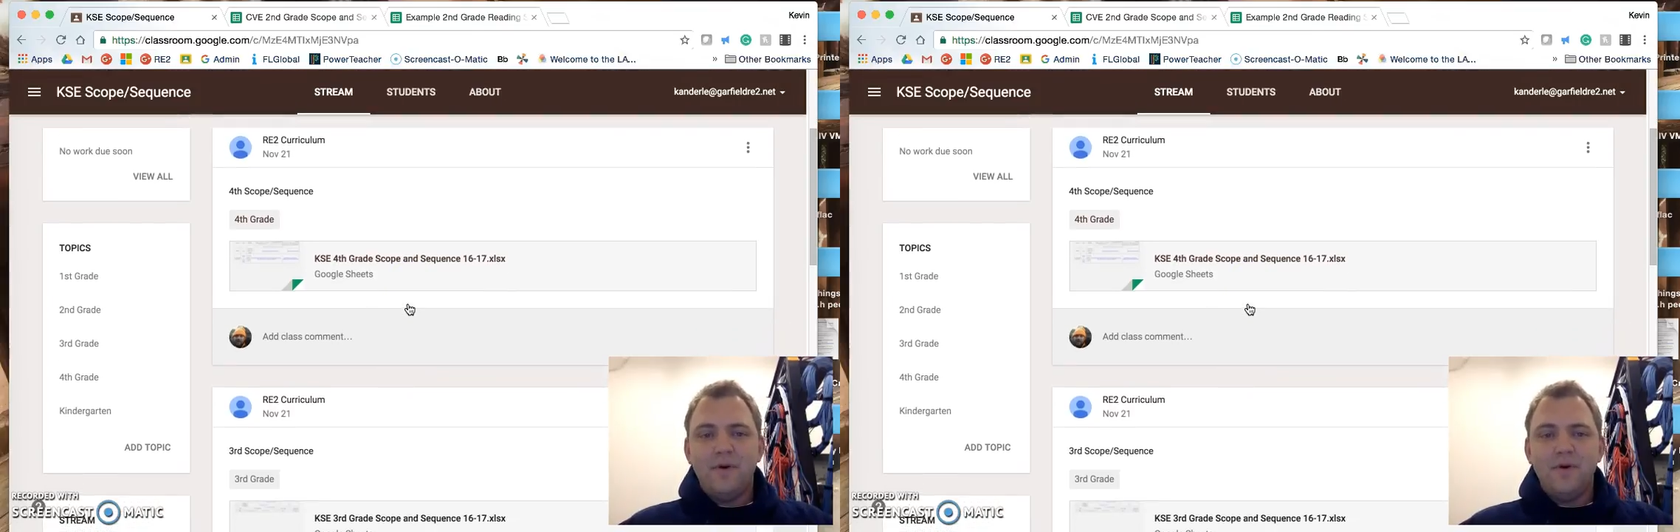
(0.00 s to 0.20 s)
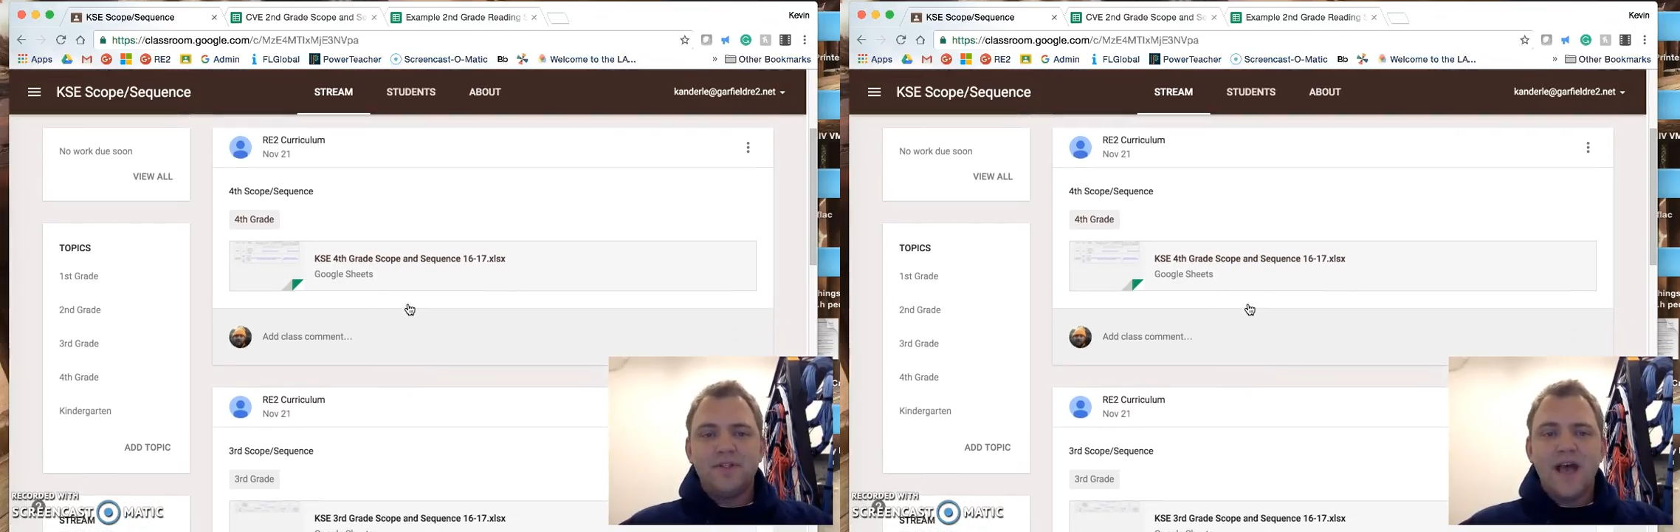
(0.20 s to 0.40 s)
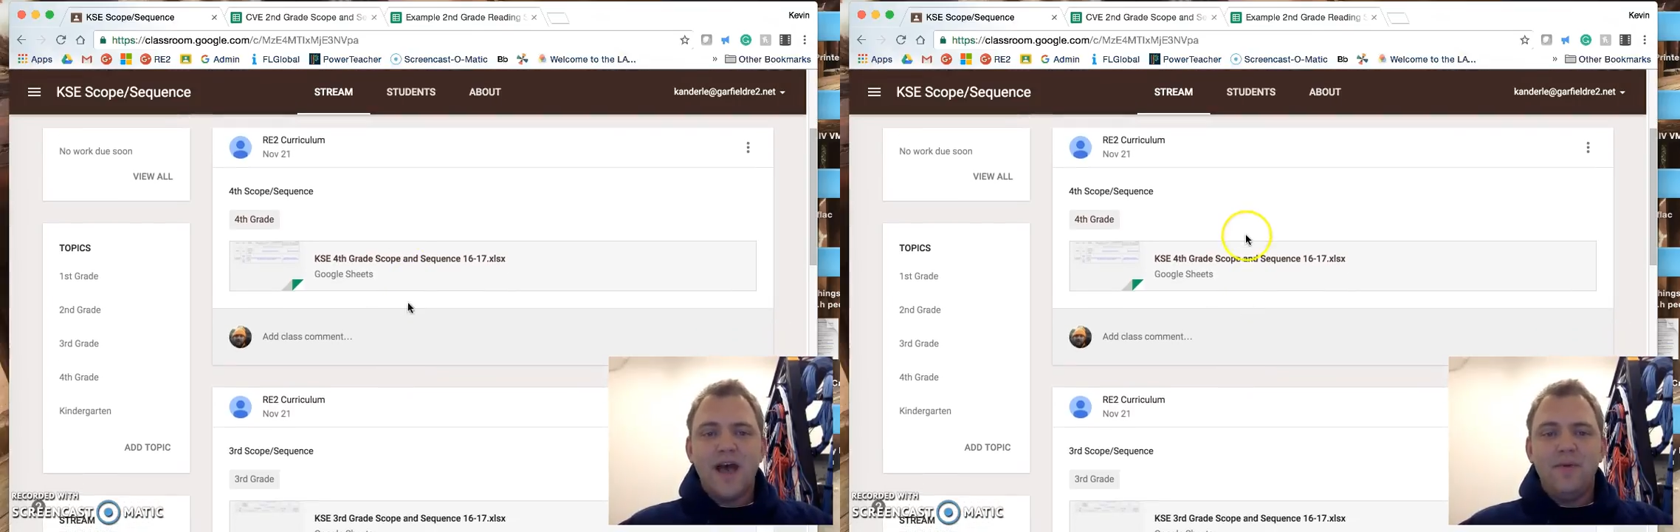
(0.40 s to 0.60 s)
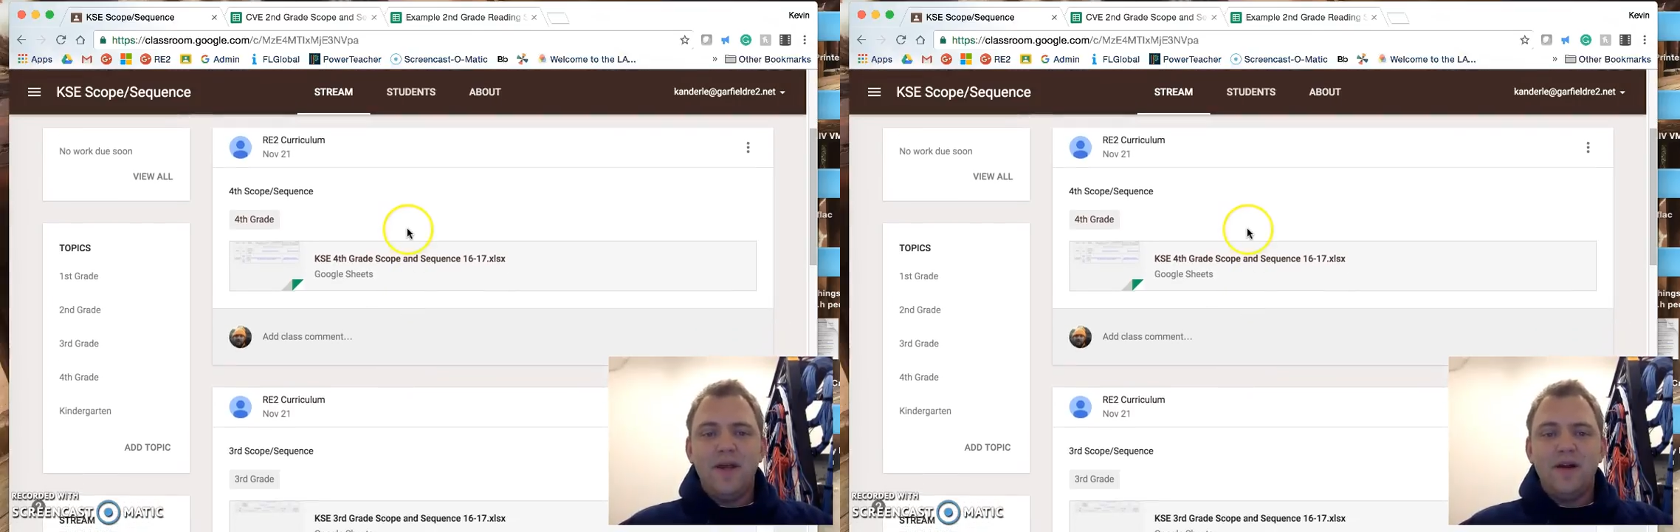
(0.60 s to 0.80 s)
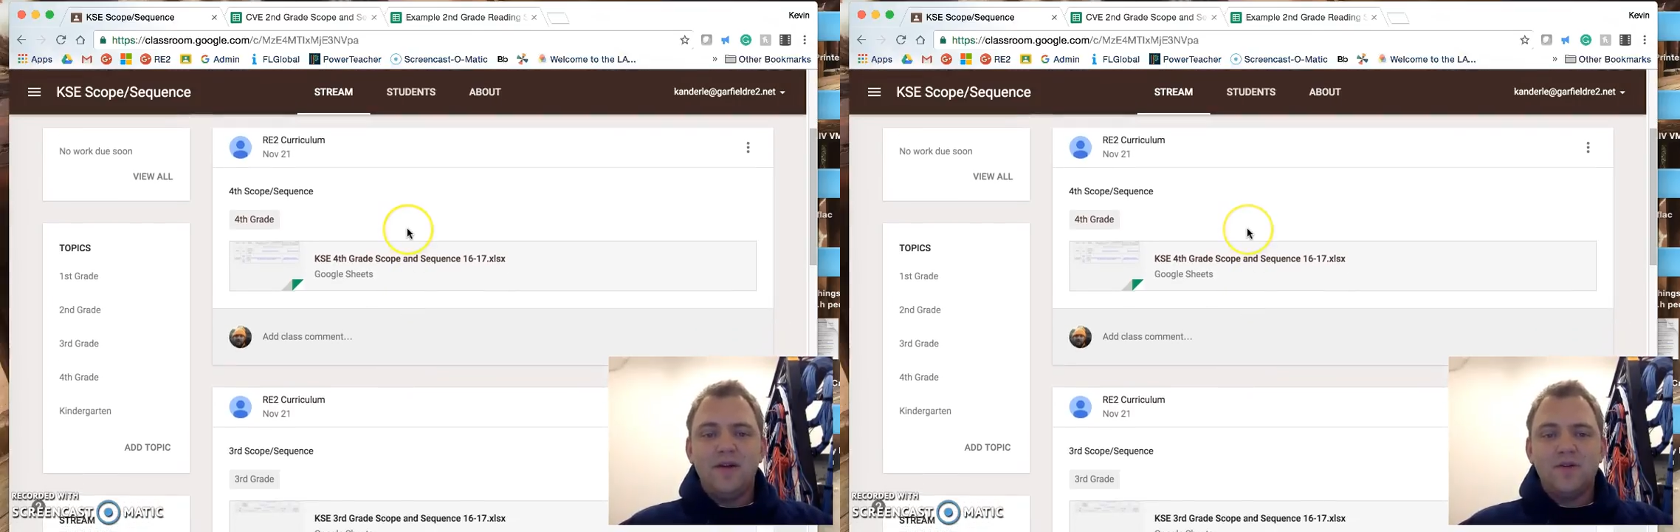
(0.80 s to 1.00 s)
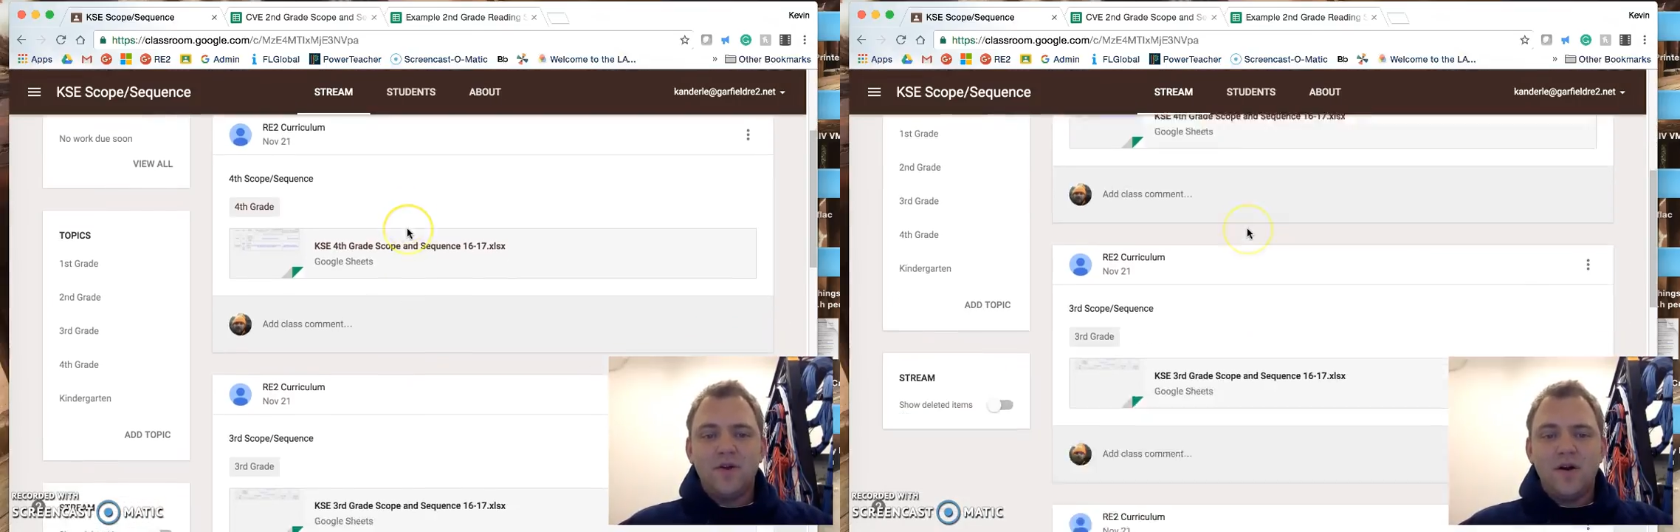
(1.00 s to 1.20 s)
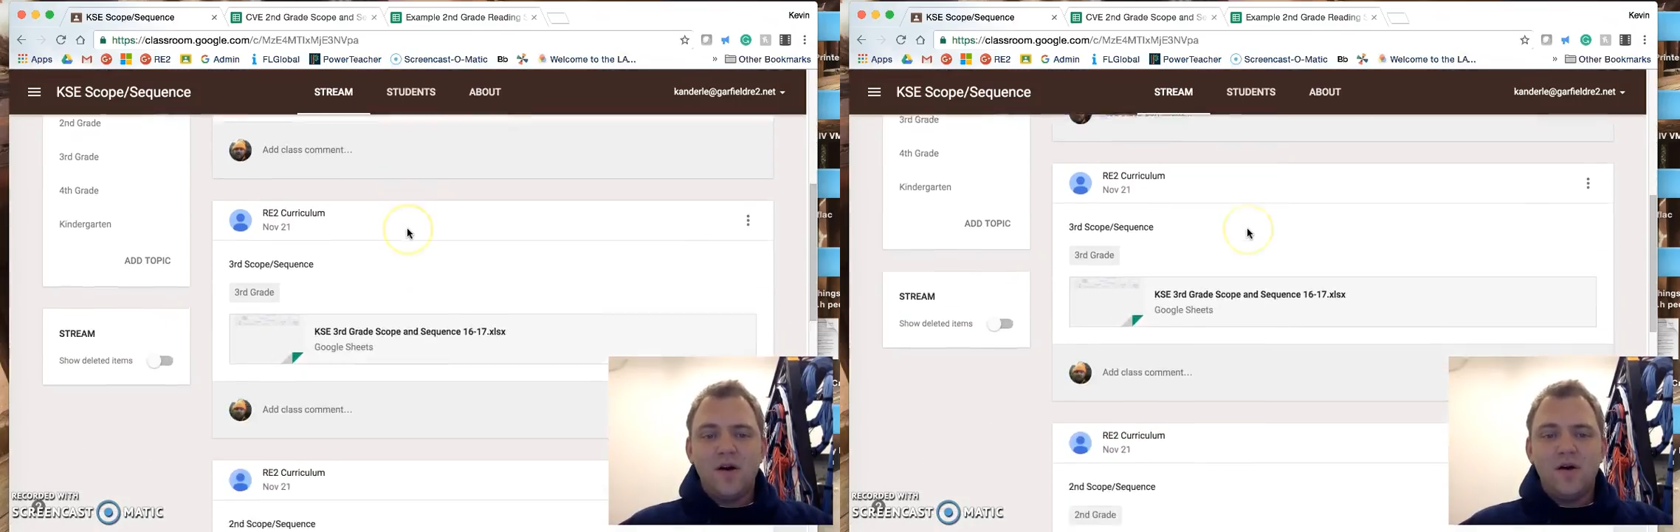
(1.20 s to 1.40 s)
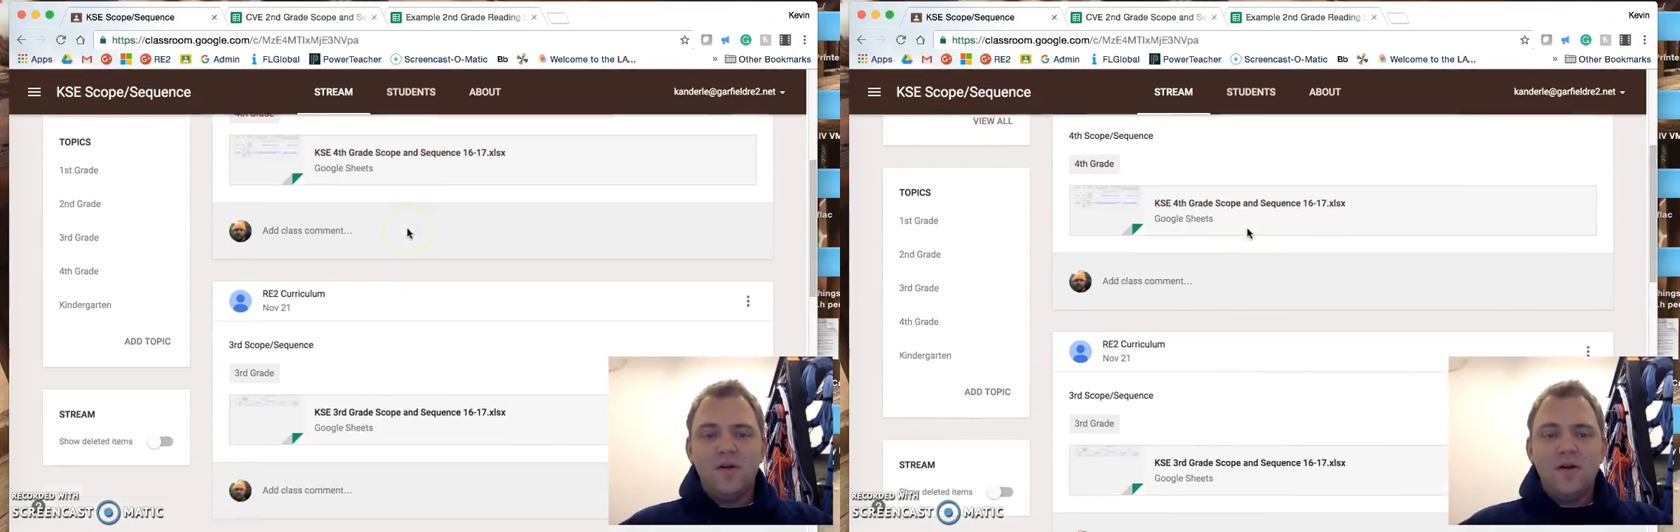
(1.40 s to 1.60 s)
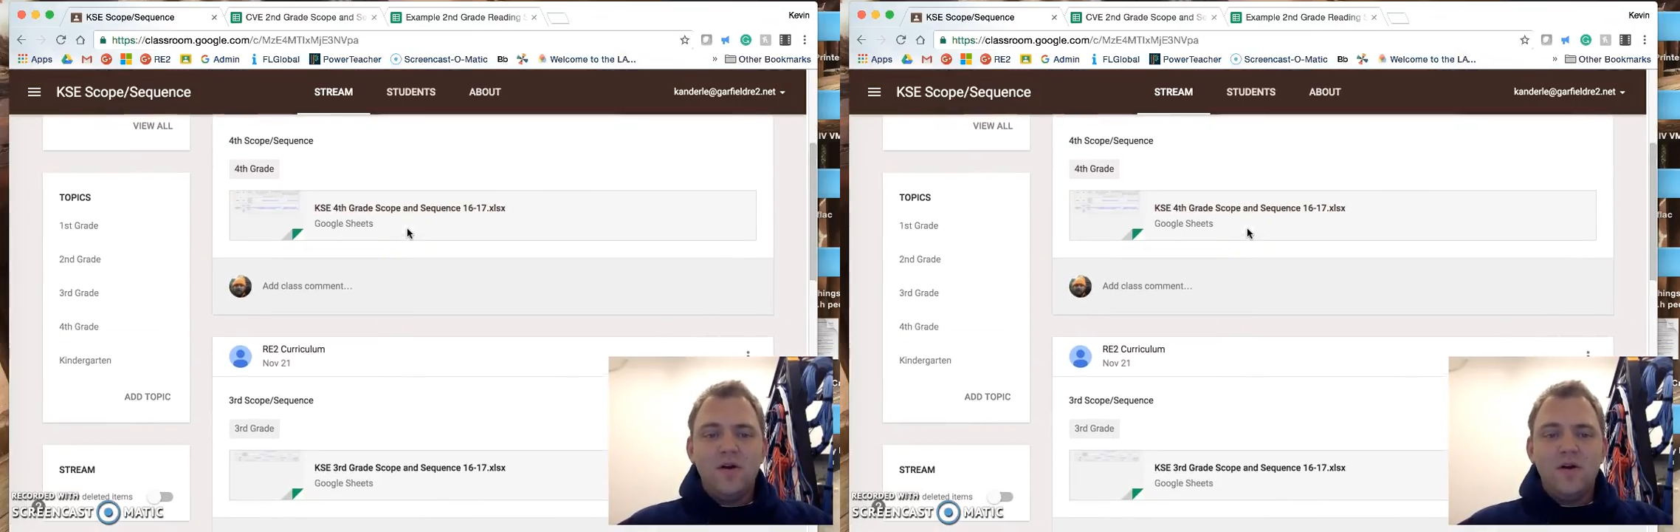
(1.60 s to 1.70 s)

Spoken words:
posts happening here, so they're all